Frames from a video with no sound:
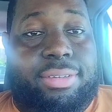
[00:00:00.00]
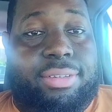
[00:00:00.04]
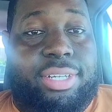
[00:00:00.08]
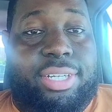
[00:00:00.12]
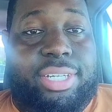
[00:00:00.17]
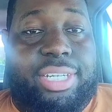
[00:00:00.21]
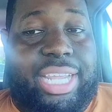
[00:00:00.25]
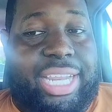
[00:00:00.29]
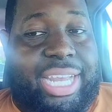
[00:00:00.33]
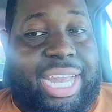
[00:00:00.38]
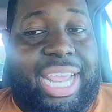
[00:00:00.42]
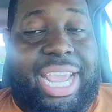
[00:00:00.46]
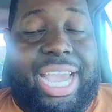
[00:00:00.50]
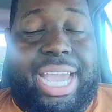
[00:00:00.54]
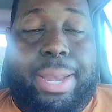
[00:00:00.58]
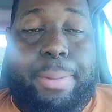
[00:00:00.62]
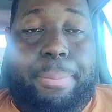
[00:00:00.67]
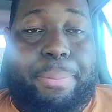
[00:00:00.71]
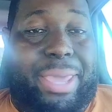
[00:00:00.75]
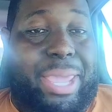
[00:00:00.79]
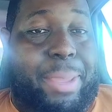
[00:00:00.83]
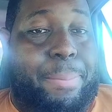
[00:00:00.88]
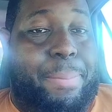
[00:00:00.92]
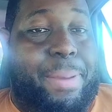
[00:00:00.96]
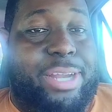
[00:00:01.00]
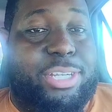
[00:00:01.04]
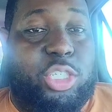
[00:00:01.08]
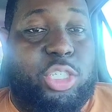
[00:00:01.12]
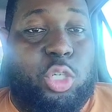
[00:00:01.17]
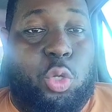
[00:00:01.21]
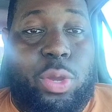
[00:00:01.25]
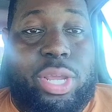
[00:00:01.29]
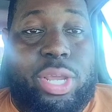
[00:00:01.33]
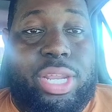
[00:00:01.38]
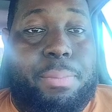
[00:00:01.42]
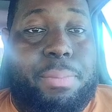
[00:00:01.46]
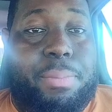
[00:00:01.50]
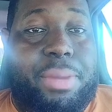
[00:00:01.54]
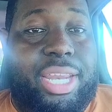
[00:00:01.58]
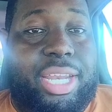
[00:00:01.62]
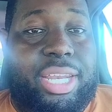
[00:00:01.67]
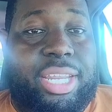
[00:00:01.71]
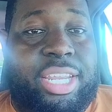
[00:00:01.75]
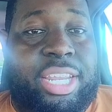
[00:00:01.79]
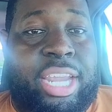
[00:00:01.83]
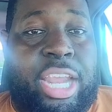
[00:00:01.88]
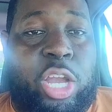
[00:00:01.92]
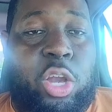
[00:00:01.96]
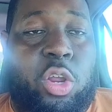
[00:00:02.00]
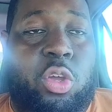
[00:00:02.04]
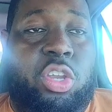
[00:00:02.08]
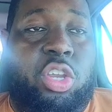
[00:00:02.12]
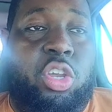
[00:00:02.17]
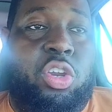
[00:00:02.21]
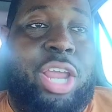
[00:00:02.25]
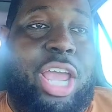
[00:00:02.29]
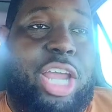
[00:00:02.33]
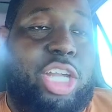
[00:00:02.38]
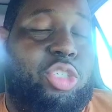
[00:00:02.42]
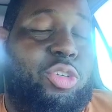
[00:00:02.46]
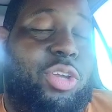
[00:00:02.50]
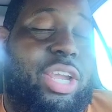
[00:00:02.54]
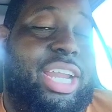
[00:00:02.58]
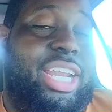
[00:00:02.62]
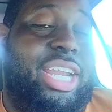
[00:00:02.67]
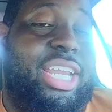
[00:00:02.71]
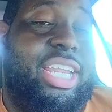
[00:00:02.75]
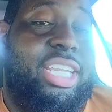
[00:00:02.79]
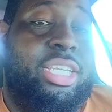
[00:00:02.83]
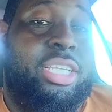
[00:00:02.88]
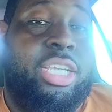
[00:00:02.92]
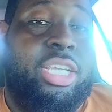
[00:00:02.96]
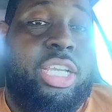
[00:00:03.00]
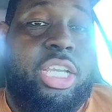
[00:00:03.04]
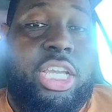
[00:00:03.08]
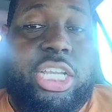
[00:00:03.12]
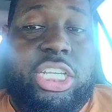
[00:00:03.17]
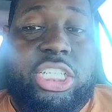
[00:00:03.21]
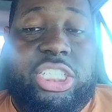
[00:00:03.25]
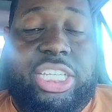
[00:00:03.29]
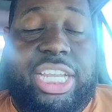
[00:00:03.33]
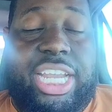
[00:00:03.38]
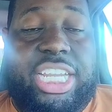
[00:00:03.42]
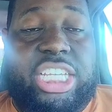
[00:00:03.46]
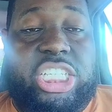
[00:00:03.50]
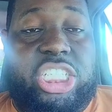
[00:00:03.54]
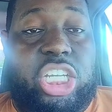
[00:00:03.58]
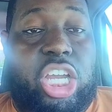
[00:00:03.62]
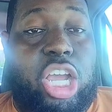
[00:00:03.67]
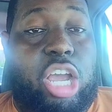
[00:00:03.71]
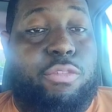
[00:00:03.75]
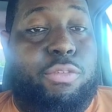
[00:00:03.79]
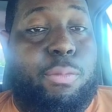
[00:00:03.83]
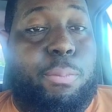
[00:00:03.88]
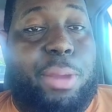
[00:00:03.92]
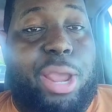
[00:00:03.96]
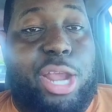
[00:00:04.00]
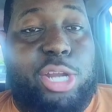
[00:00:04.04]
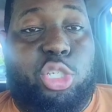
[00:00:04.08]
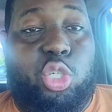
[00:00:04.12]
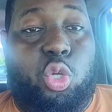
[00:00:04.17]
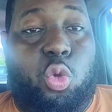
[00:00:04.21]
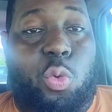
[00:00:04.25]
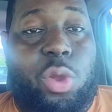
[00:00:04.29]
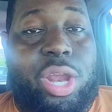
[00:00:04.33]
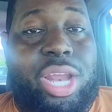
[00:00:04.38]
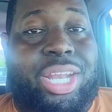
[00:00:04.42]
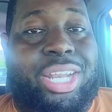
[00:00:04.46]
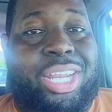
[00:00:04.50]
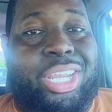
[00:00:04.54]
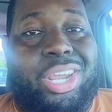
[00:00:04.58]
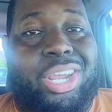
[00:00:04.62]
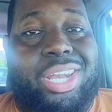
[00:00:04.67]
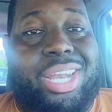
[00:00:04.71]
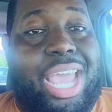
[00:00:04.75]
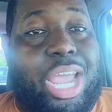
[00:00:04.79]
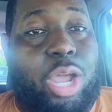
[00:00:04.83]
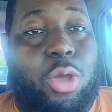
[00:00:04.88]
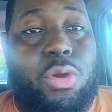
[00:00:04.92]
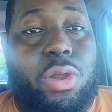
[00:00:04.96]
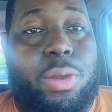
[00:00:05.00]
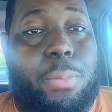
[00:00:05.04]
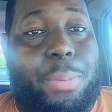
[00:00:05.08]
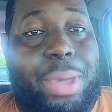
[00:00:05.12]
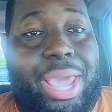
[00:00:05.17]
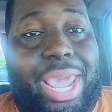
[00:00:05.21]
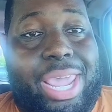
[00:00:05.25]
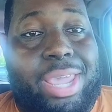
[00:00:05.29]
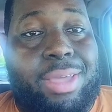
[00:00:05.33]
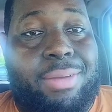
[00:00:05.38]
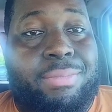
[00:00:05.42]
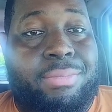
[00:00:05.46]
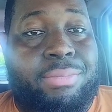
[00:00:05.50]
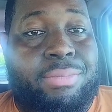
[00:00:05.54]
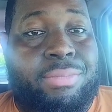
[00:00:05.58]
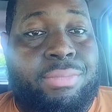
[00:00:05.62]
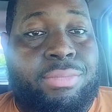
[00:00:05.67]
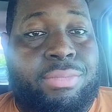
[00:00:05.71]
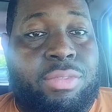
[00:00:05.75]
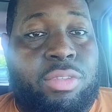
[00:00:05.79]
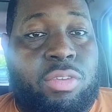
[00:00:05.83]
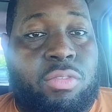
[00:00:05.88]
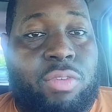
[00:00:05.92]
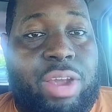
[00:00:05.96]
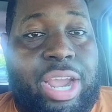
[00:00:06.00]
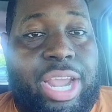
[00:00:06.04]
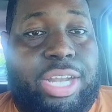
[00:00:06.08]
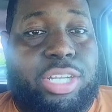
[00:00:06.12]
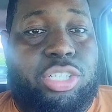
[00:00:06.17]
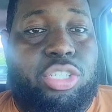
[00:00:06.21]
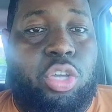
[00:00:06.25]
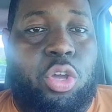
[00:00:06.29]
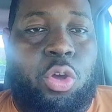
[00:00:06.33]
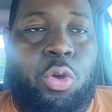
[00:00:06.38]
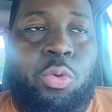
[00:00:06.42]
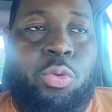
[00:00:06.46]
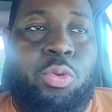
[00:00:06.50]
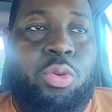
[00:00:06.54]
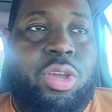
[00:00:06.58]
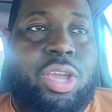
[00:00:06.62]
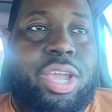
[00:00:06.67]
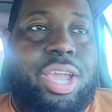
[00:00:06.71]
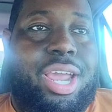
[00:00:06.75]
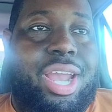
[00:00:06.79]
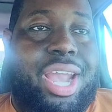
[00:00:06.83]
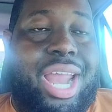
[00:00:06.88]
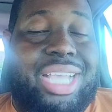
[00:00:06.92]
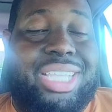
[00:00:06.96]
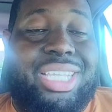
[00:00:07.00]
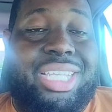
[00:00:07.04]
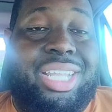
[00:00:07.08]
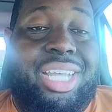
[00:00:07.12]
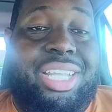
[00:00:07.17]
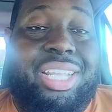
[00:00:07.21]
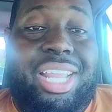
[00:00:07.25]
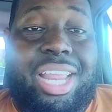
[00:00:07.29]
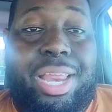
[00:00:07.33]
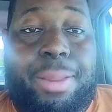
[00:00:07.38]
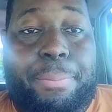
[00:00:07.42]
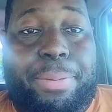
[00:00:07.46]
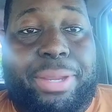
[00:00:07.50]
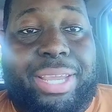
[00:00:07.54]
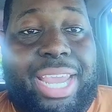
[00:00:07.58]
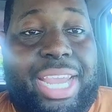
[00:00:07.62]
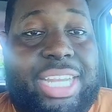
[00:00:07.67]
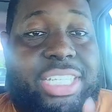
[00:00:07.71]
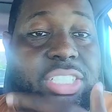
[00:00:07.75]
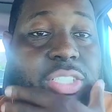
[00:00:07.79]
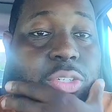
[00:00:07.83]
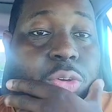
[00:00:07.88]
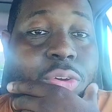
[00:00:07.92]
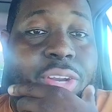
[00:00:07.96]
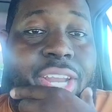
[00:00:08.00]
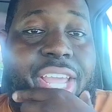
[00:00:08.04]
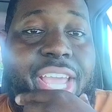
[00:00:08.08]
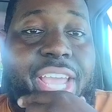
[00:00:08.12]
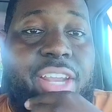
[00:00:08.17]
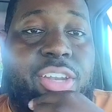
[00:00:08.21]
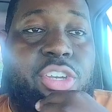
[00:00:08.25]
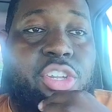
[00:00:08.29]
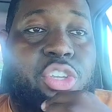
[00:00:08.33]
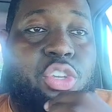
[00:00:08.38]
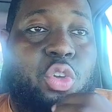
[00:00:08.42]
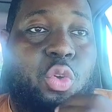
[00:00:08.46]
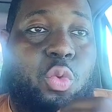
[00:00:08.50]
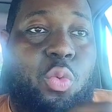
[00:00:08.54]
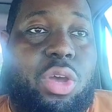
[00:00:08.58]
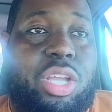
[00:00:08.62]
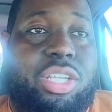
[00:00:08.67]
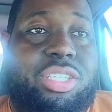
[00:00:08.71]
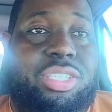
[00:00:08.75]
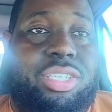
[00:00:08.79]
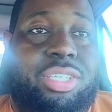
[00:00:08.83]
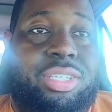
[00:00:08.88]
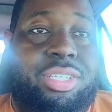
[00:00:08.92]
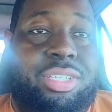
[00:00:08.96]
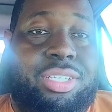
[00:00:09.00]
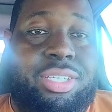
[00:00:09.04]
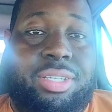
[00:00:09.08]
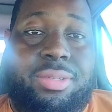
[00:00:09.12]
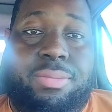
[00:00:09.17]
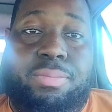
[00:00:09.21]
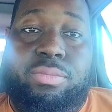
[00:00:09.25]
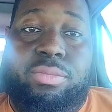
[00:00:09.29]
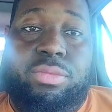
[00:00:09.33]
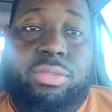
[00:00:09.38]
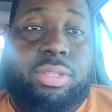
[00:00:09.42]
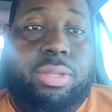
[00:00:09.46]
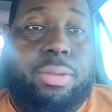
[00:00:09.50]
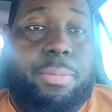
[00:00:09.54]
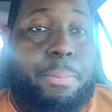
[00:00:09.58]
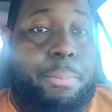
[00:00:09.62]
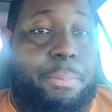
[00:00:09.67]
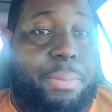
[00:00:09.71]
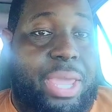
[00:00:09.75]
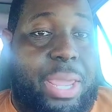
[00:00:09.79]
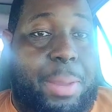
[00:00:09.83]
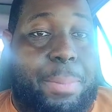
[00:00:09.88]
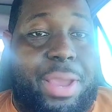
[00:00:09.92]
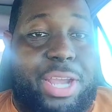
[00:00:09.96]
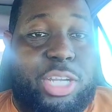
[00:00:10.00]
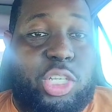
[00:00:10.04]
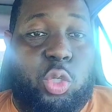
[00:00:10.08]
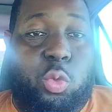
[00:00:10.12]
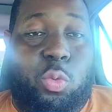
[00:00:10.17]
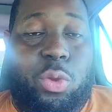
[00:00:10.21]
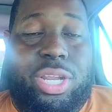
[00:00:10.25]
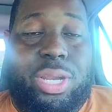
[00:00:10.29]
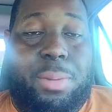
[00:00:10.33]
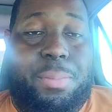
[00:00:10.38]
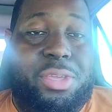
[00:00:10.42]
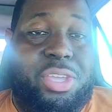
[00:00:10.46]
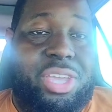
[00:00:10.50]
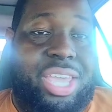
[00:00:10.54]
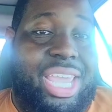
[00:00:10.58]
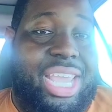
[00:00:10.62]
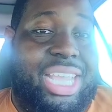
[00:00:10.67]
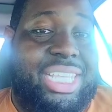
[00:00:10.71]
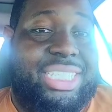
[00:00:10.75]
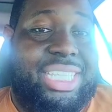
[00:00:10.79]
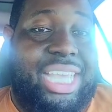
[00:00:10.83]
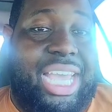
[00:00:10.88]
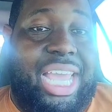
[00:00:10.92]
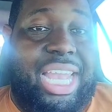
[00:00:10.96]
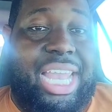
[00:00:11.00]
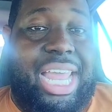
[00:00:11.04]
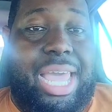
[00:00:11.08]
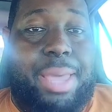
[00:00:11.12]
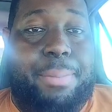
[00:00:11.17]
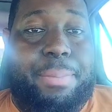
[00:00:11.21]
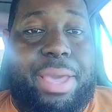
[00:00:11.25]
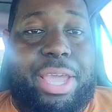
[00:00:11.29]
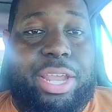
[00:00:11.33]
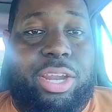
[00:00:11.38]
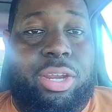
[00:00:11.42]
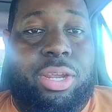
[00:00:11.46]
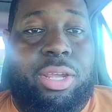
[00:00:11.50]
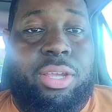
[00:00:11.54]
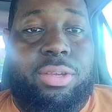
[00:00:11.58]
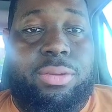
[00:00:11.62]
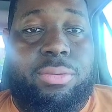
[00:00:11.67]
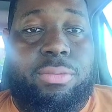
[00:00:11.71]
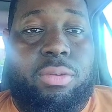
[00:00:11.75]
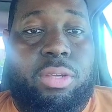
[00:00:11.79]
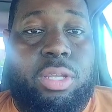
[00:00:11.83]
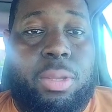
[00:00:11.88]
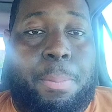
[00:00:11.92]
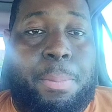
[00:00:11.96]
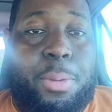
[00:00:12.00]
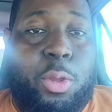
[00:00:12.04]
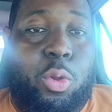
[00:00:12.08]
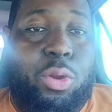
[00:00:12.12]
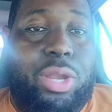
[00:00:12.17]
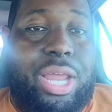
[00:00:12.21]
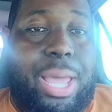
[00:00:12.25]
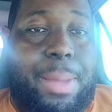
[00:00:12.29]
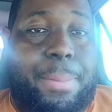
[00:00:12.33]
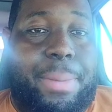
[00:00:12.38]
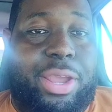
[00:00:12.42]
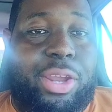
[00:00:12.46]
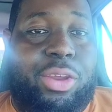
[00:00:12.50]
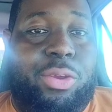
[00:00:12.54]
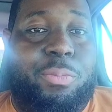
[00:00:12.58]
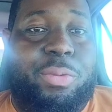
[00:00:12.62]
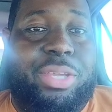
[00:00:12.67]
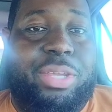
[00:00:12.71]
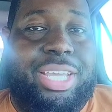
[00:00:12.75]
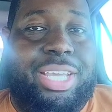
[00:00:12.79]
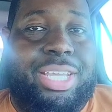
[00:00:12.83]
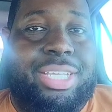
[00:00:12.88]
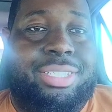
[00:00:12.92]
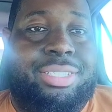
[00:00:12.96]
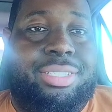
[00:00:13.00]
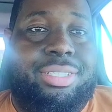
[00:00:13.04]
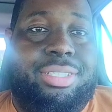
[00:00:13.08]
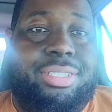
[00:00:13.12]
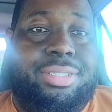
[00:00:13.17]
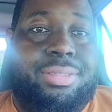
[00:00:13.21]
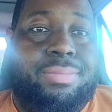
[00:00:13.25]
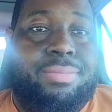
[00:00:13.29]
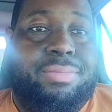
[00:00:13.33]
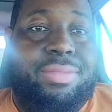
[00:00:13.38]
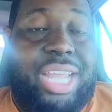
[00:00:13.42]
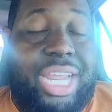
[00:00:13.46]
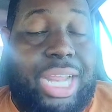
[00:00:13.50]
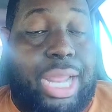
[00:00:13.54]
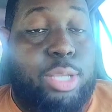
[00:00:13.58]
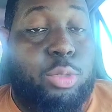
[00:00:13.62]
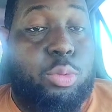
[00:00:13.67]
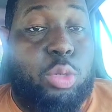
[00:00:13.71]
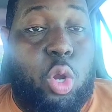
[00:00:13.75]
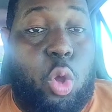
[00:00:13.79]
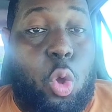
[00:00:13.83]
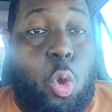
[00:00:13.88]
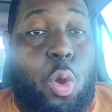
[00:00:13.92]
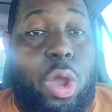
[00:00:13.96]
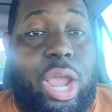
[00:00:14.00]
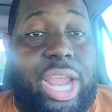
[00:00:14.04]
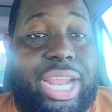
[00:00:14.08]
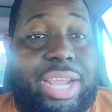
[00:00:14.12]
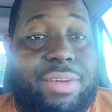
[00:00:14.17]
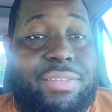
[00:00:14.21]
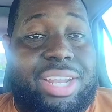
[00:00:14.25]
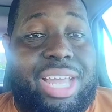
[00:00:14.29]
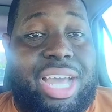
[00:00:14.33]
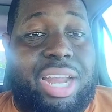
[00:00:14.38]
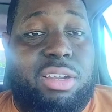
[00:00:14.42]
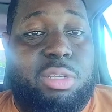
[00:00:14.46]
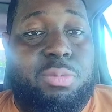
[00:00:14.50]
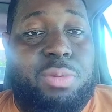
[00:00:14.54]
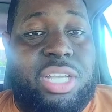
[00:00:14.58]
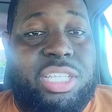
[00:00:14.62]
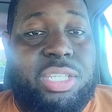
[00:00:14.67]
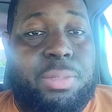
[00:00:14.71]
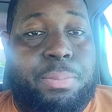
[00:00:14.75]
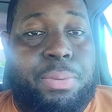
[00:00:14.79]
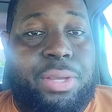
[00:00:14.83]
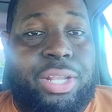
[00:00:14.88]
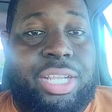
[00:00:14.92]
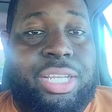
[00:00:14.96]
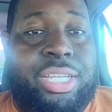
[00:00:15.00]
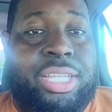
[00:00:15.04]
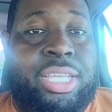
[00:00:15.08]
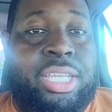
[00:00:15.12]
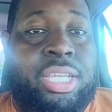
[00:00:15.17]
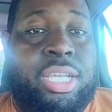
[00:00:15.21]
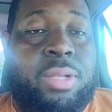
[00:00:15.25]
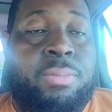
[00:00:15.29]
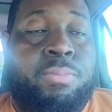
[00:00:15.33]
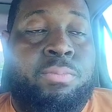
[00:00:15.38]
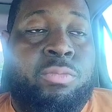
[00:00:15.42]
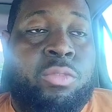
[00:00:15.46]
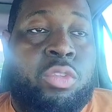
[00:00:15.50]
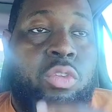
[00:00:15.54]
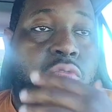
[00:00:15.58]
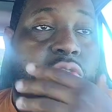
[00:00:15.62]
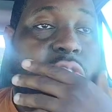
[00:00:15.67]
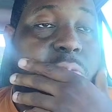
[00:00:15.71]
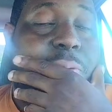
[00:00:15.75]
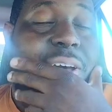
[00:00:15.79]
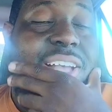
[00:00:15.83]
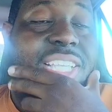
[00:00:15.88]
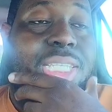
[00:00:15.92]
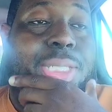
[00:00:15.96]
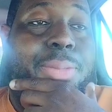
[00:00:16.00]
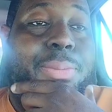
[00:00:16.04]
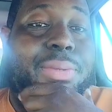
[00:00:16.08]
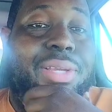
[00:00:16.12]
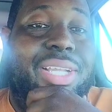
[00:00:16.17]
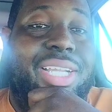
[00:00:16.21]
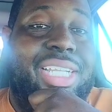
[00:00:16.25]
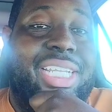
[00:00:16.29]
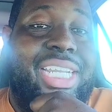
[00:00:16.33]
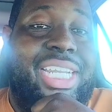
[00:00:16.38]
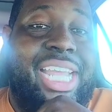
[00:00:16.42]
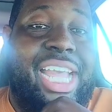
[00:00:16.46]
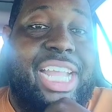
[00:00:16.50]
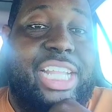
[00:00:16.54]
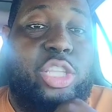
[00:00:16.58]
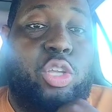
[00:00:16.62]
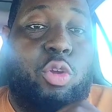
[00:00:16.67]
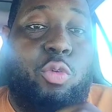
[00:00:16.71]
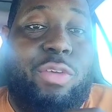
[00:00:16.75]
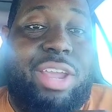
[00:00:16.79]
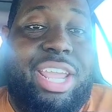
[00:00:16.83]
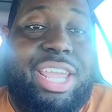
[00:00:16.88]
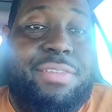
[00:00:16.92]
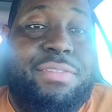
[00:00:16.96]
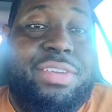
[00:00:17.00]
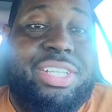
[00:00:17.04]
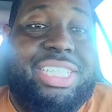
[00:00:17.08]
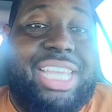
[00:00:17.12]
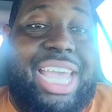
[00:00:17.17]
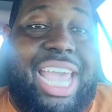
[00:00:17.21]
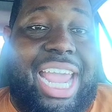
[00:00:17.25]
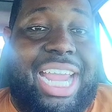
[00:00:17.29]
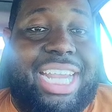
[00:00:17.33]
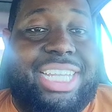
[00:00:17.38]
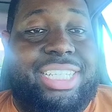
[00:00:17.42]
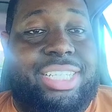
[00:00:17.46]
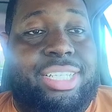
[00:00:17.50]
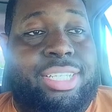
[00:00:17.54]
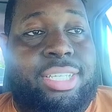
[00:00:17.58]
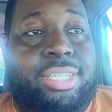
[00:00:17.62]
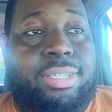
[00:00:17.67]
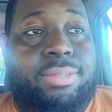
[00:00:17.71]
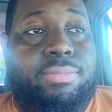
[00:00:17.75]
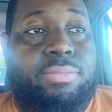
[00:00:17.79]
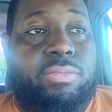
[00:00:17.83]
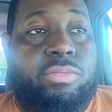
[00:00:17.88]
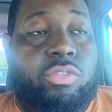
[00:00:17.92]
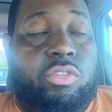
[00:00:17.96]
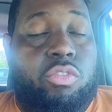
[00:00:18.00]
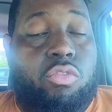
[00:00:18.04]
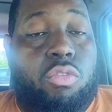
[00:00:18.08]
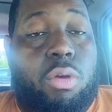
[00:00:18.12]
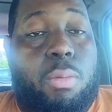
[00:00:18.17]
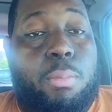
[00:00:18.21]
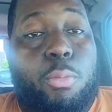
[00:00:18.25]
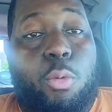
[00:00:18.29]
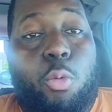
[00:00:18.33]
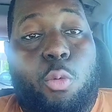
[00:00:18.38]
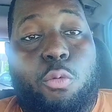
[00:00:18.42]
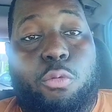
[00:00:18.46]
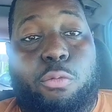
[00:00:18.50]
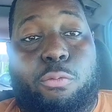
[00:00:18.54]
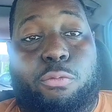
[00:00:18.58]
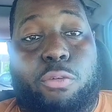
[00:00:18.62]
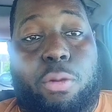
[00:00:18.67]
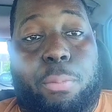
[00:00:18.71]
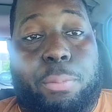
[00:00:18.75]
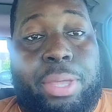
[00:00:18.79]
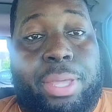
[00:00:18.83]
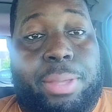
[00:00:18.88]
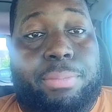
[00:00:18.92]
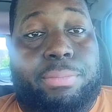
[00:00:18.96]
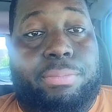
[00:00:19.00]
They got to pay Patrick Queen immediately. You're not trading Chase Young for Patrick Queen, then you're not going to pay him, right? So that's another implication on that. Do you want to pay Patrick Queen to be your inside linebacker, your middle linebacker? Because that comes with a whole heck of a lot of responsibility that the Ravens actually removed from him,